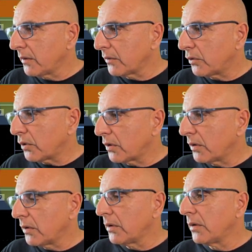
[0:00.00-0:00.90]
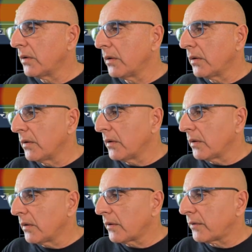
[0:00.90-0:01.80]
Took
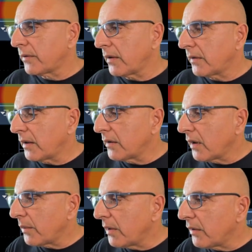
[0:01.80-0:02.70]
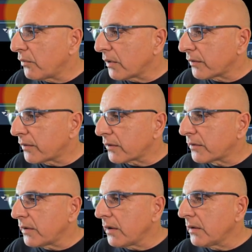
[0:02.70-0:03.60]
cent under, I believe,
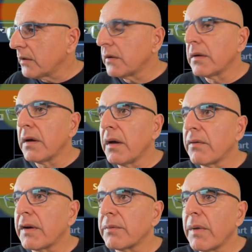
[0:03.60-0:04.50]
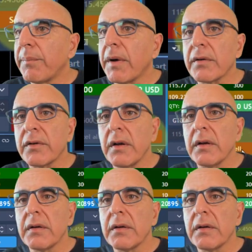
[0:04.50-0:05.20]
116. I've got my partial.